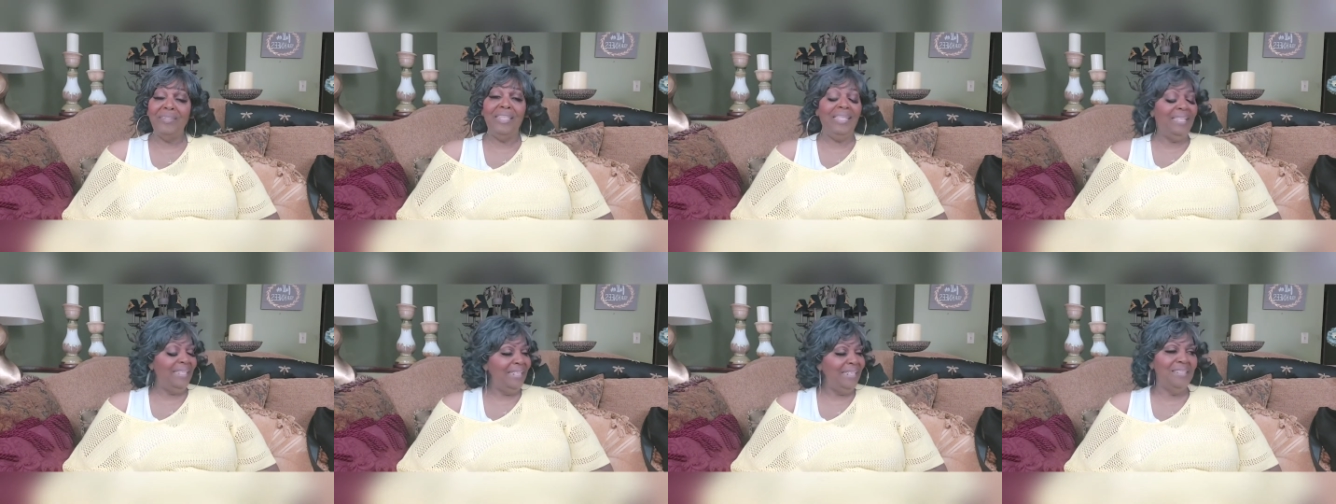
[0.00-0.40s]

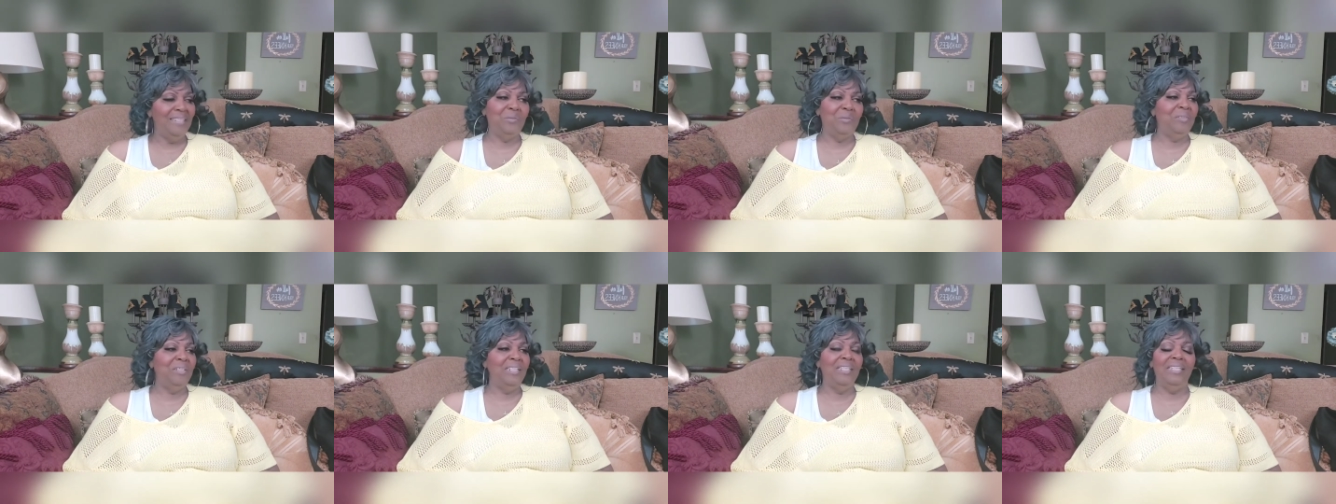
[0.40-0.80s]
It
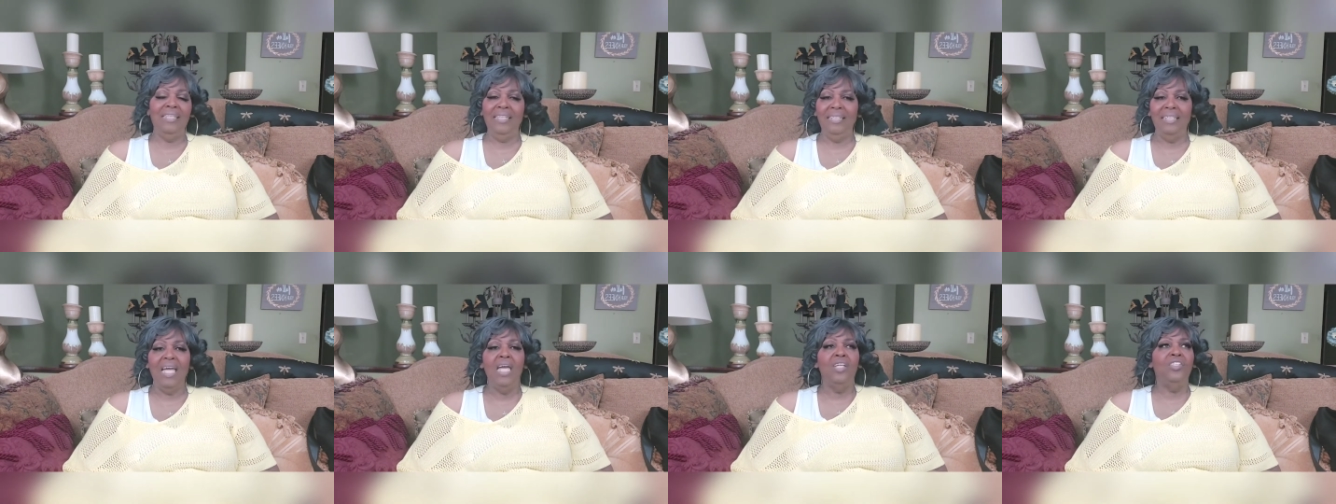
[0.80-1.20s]
is what it
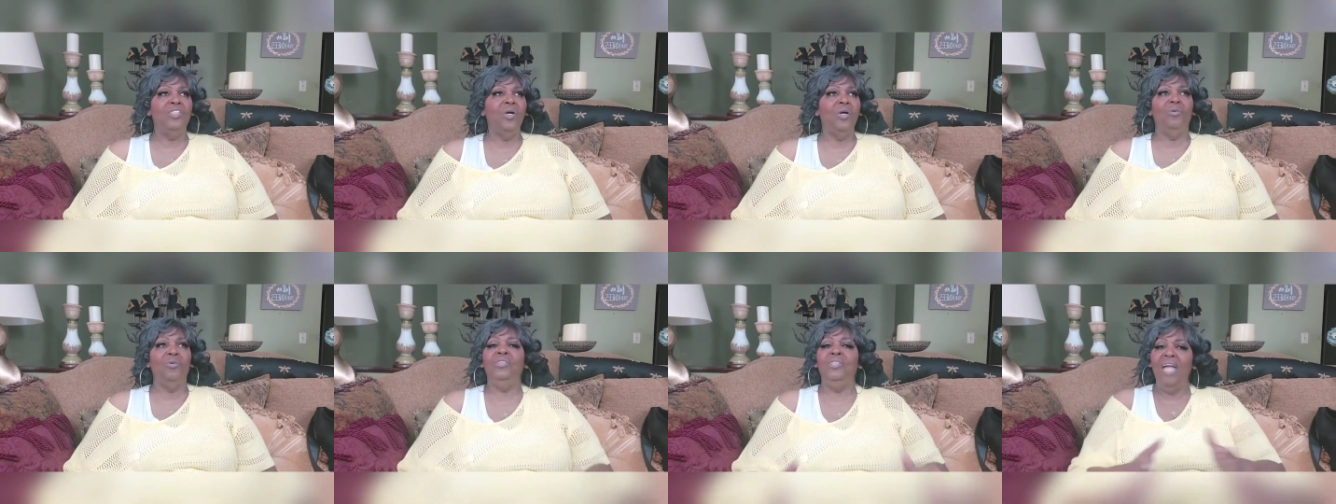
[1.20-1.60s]
is.
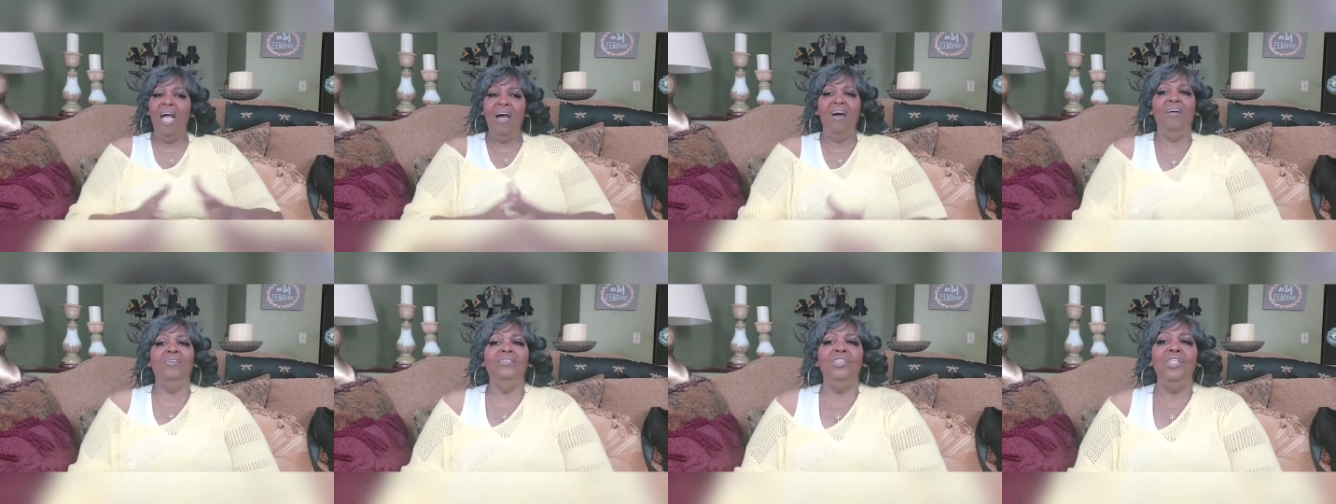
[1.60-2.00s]
So
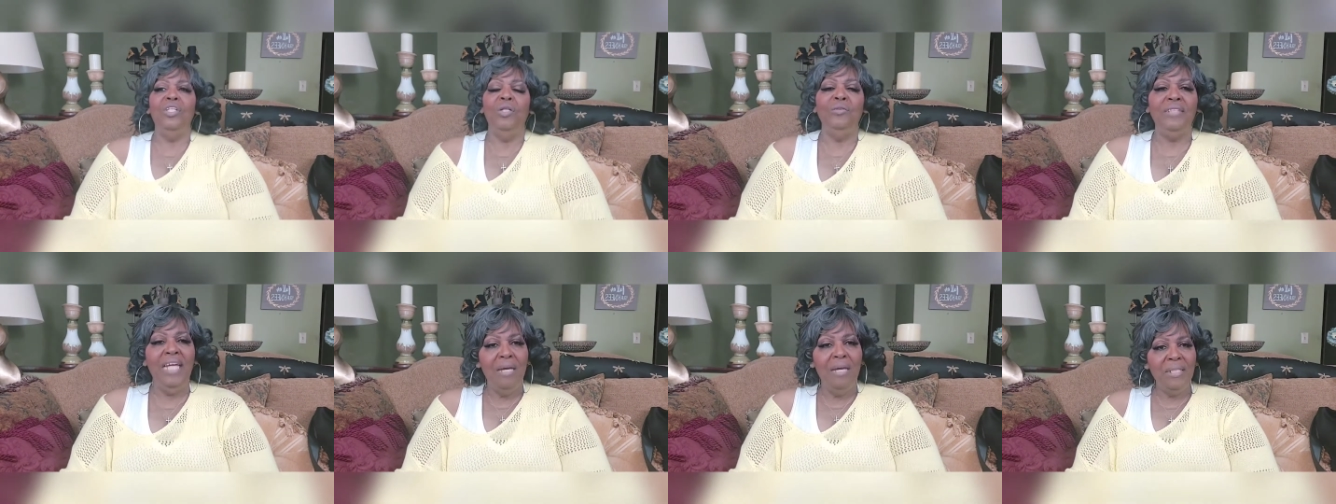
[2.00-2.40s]
y'all, you
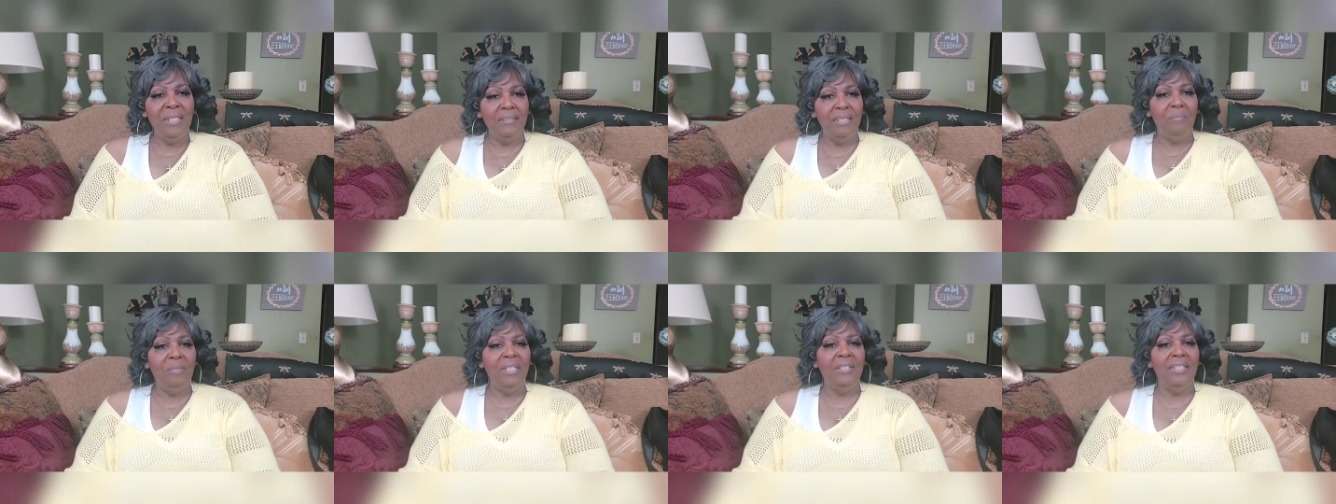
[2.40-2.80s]
know, tell me
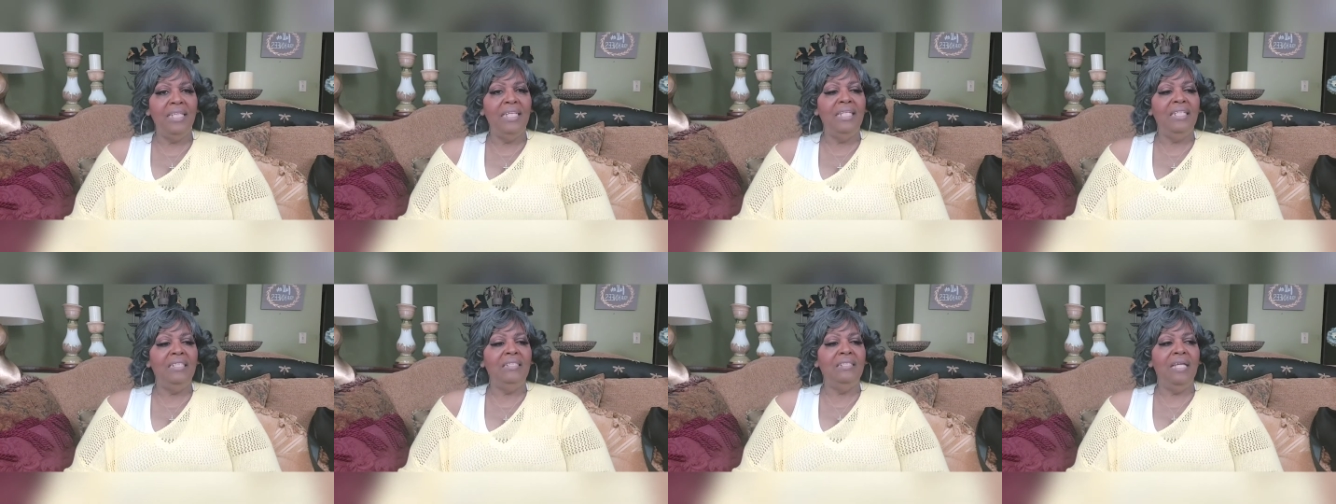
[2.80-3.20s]
some of the
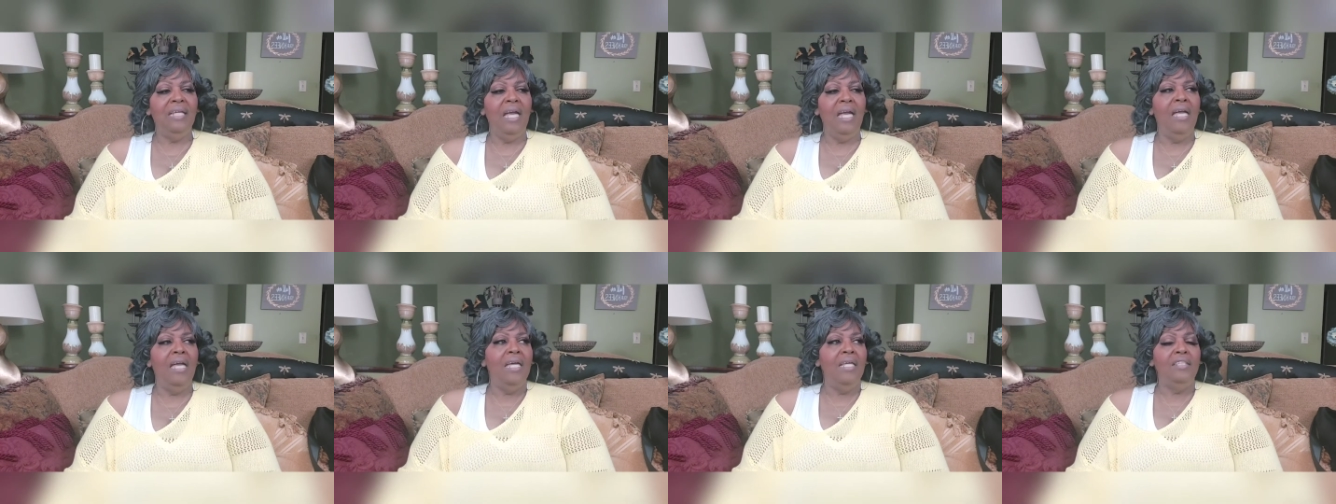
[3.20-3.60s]
things
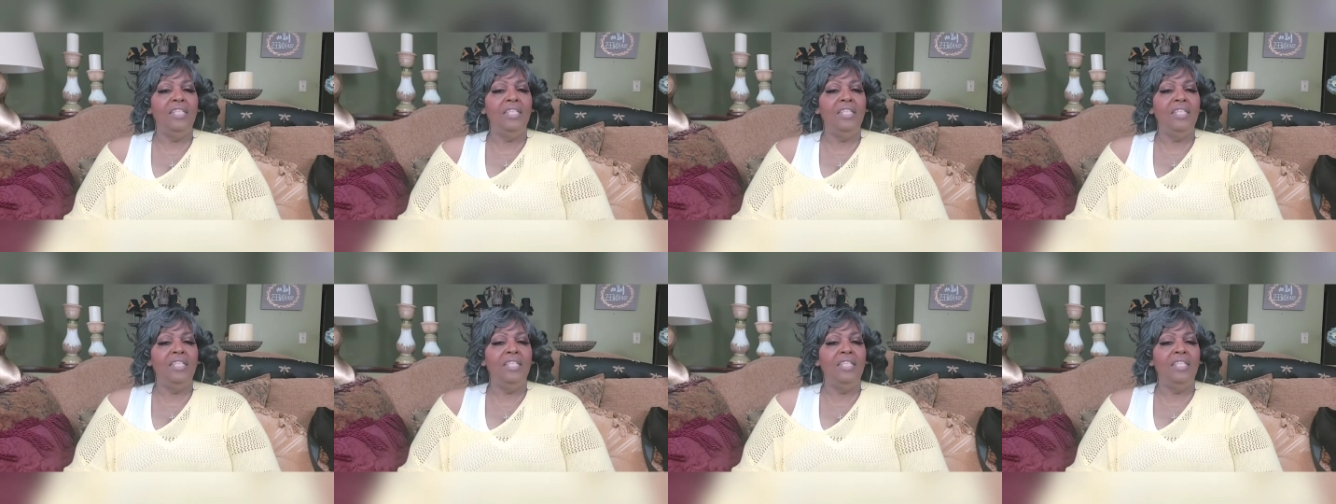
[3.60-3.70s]
that